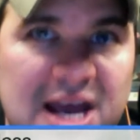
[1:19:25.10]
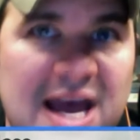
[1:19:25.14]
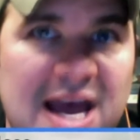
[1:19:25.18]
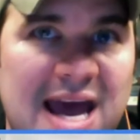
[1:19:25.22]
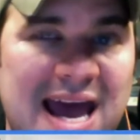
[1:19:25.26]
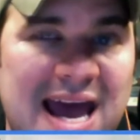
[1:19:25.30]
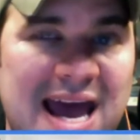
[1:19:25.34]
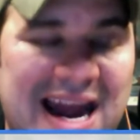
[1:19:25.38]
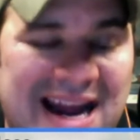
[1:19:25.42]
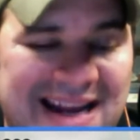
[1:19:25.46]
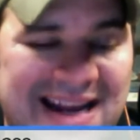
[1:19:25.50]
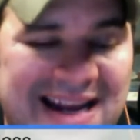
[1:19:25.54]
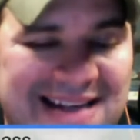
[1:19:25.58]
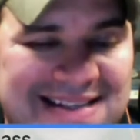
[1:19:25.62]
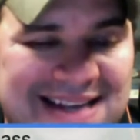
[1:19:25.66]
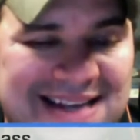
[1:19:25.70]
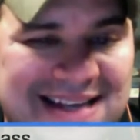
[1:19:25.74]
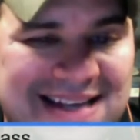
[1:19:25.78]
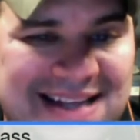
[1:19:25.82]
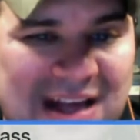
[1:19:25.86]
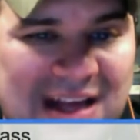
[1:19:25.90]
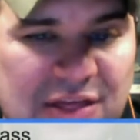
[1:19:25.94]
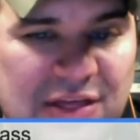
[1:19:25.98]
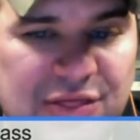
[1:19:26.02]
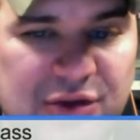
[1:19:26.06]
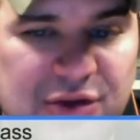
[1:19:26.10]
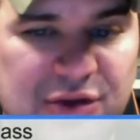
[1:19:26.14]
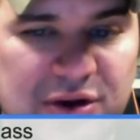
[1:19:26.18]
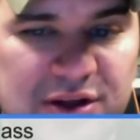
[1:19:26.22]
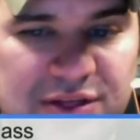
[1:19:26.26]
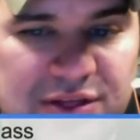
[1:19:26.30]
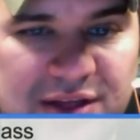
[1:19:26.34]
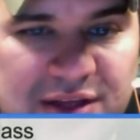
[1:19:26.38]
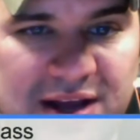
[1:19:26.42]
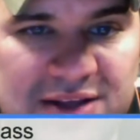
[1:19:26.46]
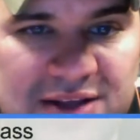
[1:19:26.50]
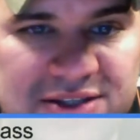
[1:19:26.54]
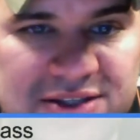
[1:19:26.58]
and I can take that
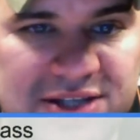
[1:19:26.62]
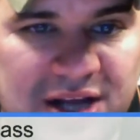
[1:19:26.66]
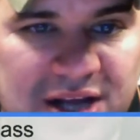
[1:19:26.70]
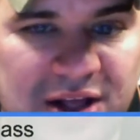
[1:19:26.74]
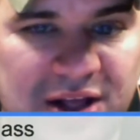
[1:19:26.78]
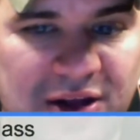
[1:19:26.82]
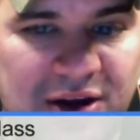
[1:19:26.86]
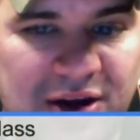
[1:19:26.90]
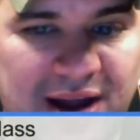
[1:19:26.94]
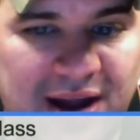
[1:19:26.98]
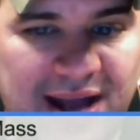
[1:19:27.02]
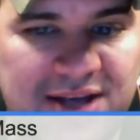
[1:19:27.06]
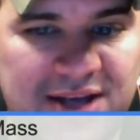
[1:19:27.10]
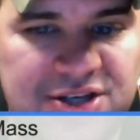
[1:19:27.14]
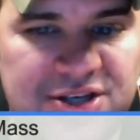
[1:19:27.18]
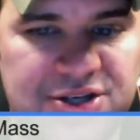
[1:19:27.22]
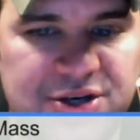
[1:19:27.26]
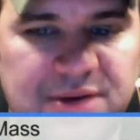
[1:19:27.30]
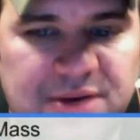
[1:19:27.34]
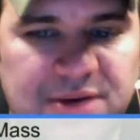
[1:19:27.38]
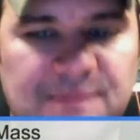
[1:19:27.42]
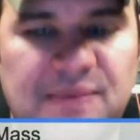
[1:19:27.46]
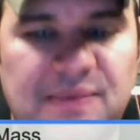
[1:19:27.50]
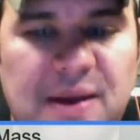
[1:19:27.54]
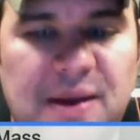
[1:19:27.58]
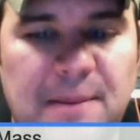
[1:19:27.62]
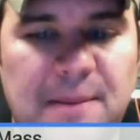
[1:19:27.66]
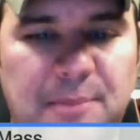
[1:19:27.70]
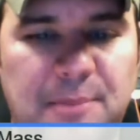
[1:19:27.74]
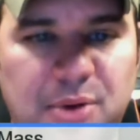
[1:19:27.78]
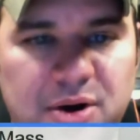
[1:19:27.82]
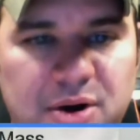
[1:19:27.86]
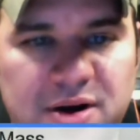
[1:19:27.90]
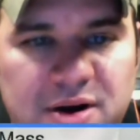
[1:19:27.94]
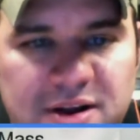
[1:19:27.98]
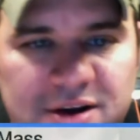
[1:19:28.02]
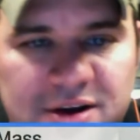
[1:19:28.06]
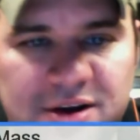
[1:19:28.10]
$30,000 extra and
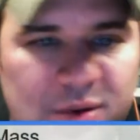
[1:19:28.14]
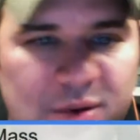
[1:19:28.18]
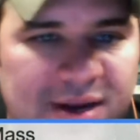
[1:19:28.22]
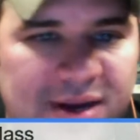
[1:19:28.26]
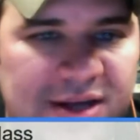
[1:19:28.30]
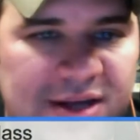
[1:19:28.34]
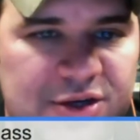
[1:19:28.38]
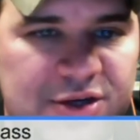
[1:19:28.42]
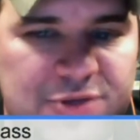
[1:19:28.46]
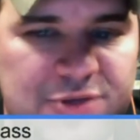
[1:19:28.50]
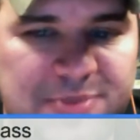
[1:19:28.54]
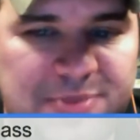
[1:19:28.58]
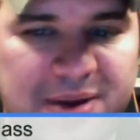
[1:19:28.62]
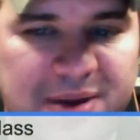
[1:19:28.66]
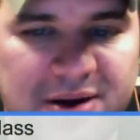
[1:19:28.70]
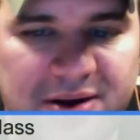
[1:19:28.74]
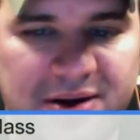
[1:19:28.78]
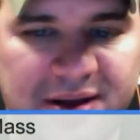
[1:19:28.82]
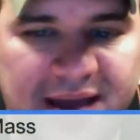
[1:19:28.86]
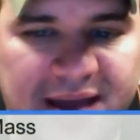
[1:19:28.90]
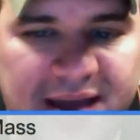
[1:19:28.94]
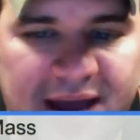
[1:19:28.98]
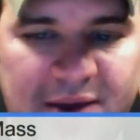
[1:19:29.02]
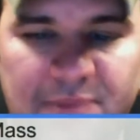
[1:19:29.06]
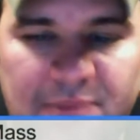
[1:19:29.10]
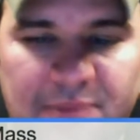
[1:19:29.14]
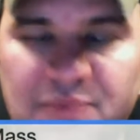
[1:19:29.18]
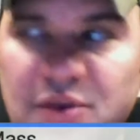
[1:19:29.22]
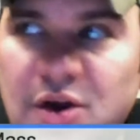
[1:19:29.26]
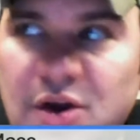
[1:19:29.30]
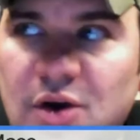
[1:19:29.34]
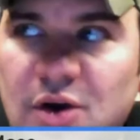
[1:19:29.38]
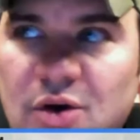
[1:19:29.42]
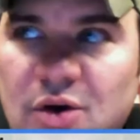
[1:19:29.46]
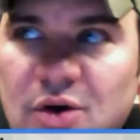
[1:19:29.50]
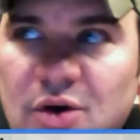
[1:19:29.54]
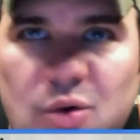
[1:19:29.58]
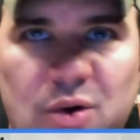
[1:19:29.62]
put it into an interest-bearing account
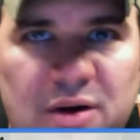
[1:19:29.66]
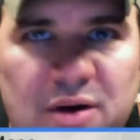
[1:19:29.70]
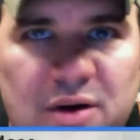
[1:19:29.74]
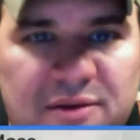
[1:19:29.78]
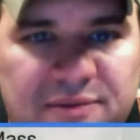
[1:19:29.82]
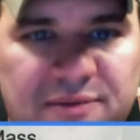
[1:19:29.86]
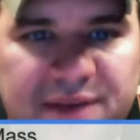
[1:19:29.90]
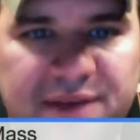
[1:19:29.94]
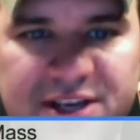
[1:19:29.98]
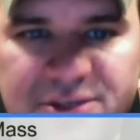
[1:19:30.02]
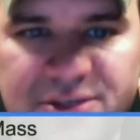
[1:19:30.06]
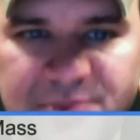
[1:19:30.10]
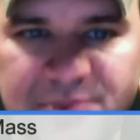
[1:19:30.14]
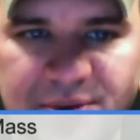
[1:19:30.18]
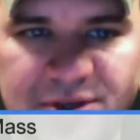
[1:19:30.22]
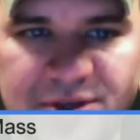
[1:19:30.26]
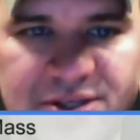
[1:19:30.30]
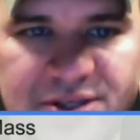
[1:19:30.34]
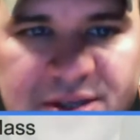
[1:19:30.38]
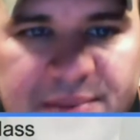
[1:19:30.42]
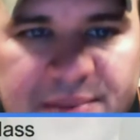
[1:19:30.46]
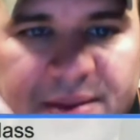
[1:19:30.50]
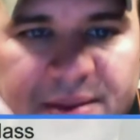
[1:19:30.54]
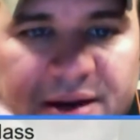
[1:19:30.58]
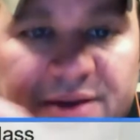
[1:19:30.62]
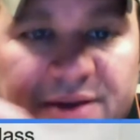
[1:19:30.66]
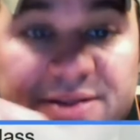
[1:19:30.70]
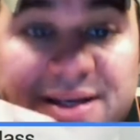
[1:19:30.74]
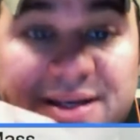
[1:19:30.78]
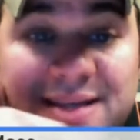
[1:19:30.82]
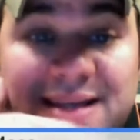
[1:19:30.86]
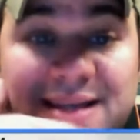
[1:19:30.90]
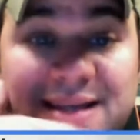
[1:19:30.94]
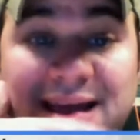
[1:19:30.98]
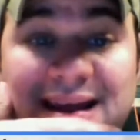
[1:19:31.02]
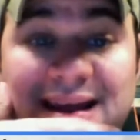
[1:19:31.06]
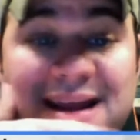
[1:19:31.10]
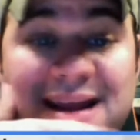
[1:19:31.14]
or an investment or something else
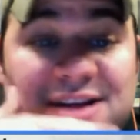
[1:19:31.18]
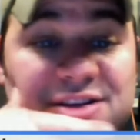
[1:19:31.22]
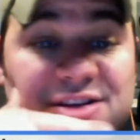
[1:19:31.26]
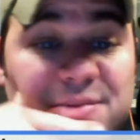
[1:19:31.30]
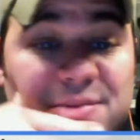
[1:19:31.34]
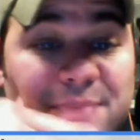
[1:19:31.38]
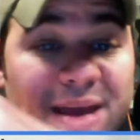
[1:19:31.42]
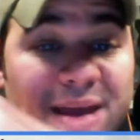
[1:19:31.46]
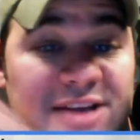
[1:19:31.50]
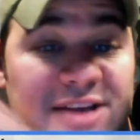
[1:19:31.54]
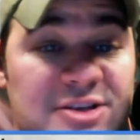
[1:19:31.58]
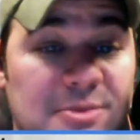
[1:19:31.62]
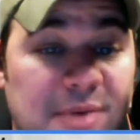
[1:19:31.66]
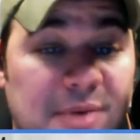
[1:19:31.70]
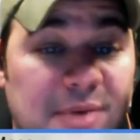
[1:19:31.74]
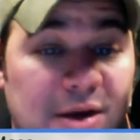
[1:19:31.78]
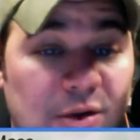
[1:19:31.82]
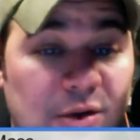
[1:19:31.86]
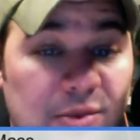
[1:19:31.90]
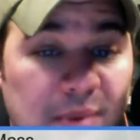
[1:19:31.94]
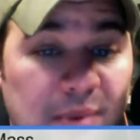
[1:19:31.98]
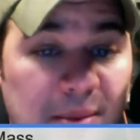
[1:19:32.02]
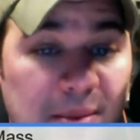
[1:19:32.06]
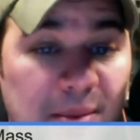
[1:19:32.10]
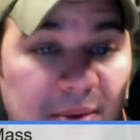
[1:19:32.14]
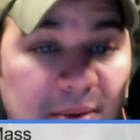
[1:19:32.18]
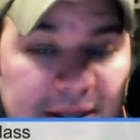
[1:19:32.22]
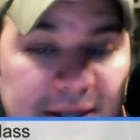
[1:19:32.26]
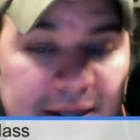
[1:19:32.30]
like that and actually make some money with my money.